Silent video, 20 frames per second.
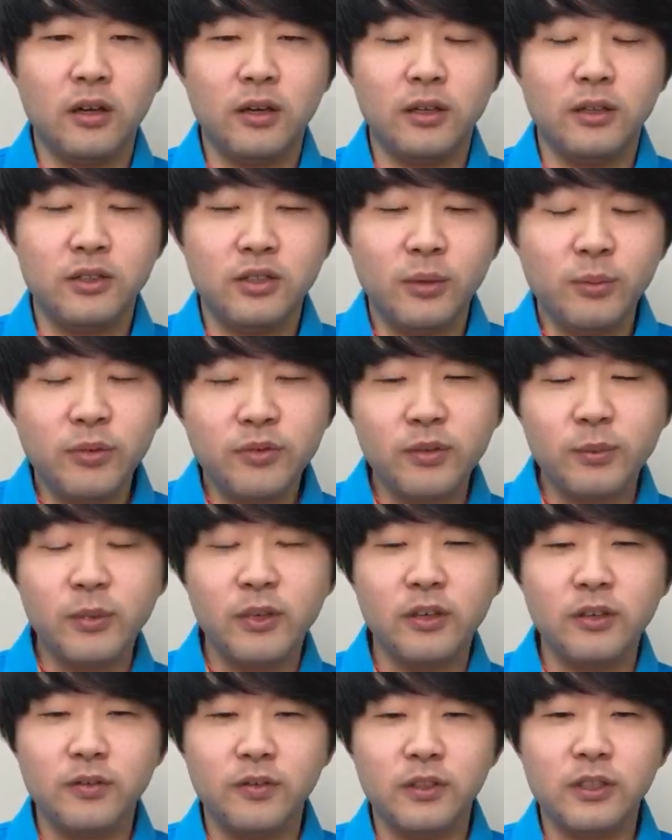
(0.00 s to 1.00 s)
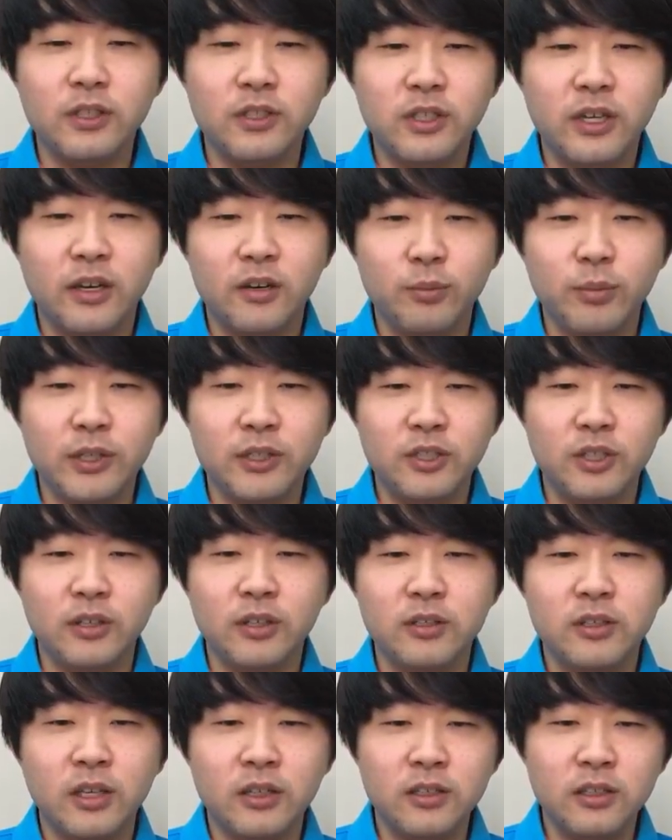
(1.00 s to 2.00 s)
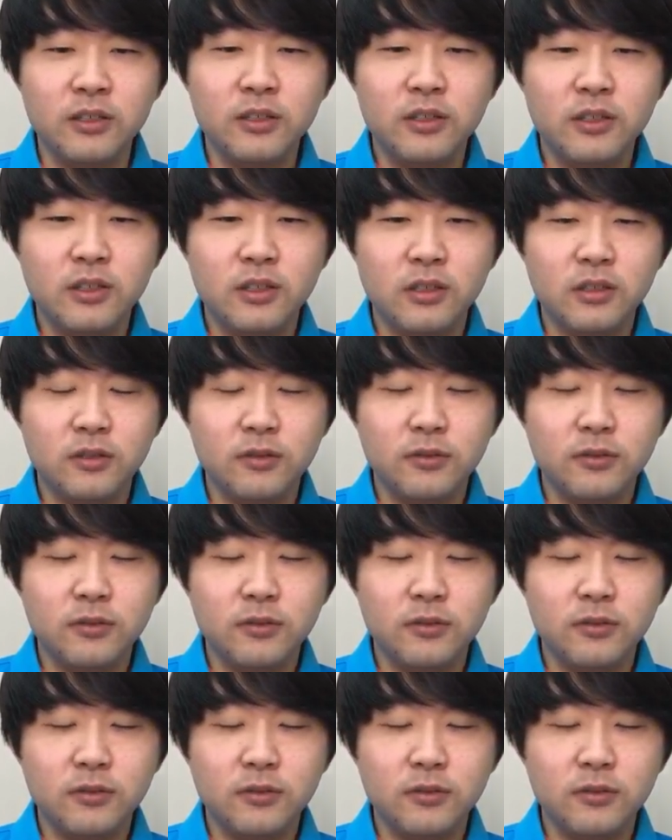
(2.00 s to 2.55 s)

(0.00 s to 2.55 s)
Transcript: some of them give a discount based on attendance.